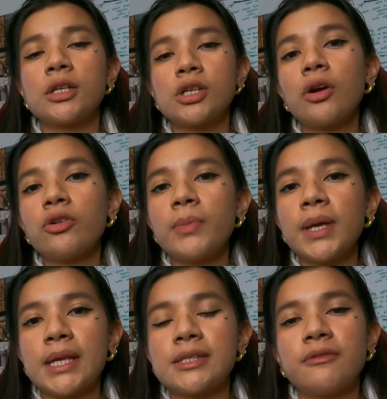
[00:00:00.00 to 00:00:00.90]
Dog
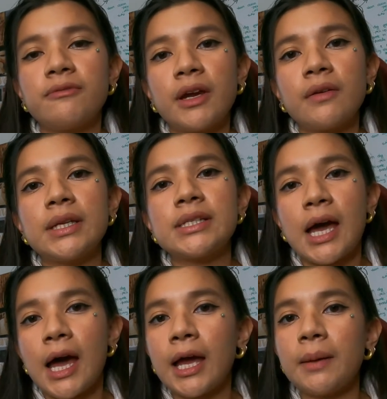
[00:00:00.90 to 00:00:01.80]
grooming is a very
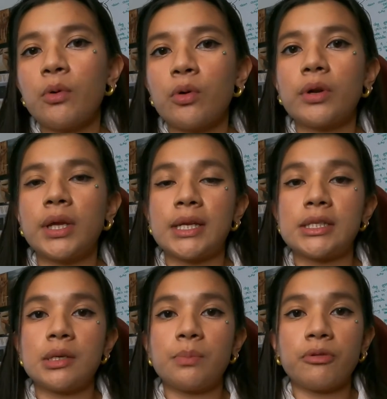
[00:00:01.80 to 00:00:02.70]

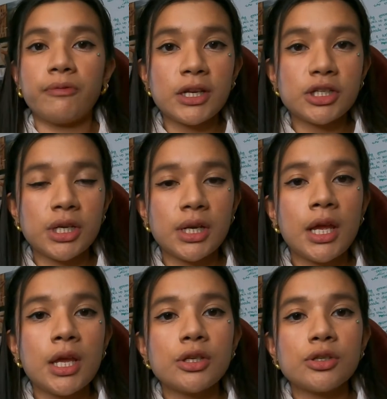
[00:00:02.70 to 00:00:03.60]
time-oriented profession,
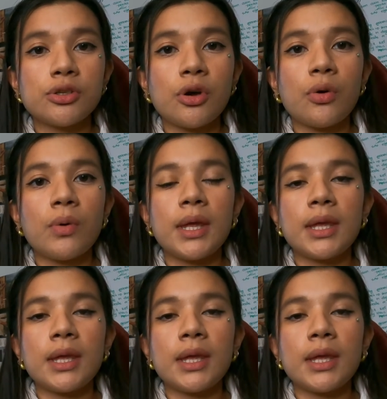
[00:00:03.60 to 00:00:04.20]
so